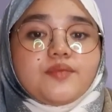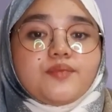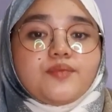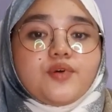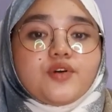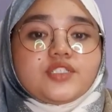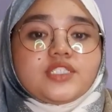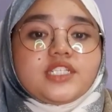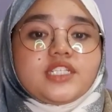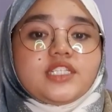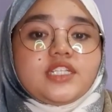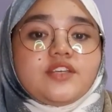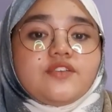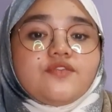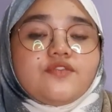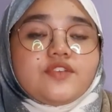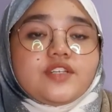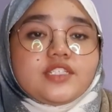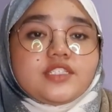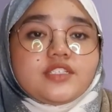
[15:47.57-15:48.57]
positive
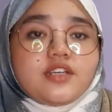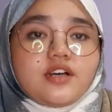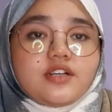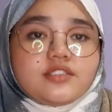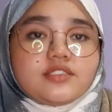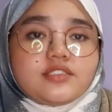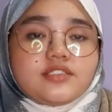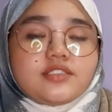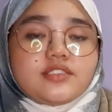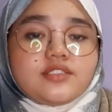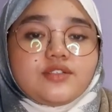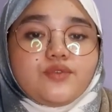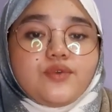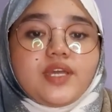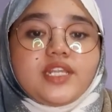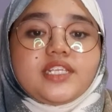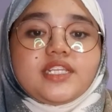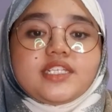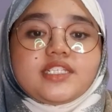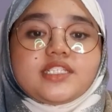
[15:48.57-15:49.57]
result
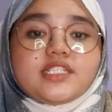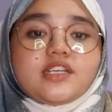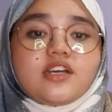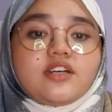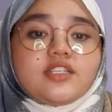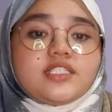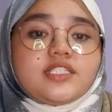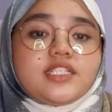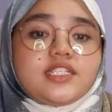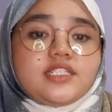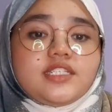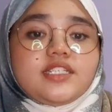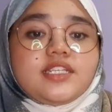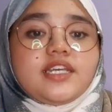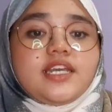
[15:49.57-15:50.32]
when discounted